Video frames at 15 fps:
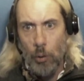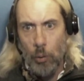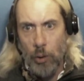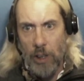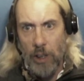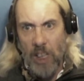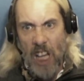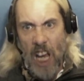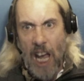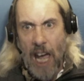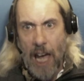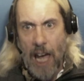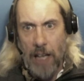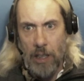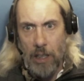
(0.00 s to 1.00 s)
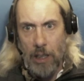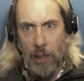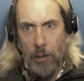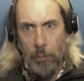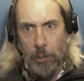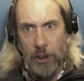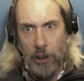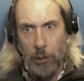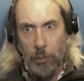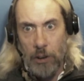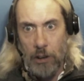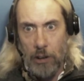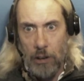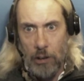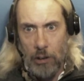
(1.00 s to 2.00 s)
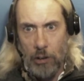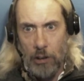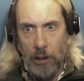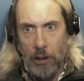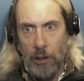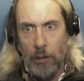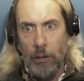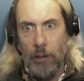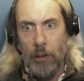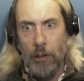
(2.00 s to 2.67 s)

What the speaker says: when they added impeachment to the